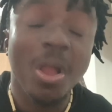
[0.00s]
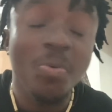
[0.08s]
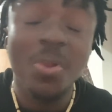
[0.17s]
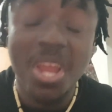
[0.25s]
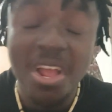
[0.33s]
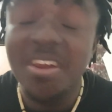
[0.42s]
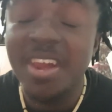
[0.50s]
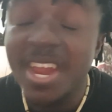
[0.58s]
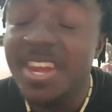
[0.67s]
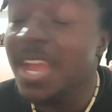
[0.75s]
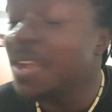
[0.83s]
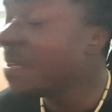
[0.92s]
will not
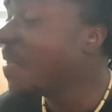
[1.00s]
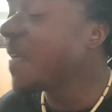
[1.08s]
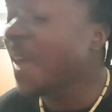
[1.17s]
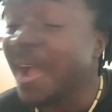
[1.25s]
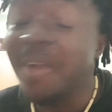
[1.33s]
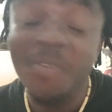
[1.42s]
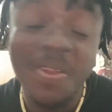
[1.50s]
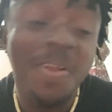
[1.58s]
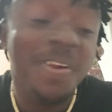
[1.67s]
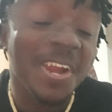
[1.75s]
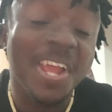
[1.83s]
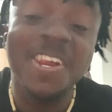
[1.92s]
let them go. I will
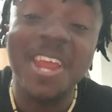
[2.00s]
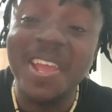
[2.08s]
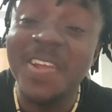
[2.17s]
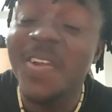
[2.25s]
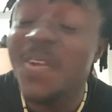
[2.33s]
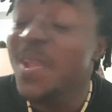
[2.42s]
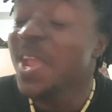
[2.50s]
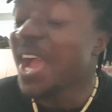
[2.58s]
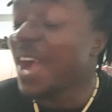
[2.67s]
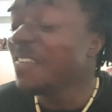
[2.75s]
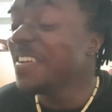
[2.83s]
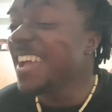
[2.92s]
not let them go.
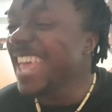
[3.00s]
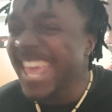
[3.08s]
I will